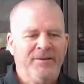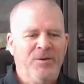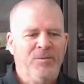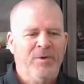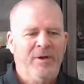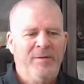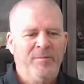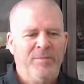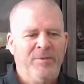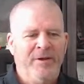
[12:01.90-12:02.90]
See,
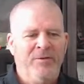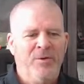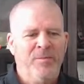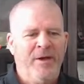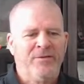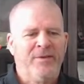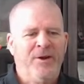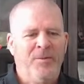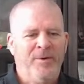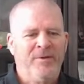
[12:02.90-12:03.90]
believe the best
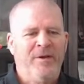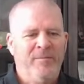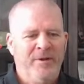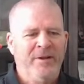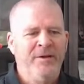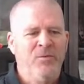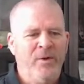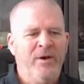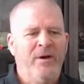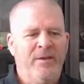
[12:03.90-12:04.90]
therapist. I believe
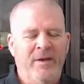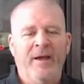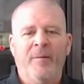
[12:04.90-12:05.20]
we are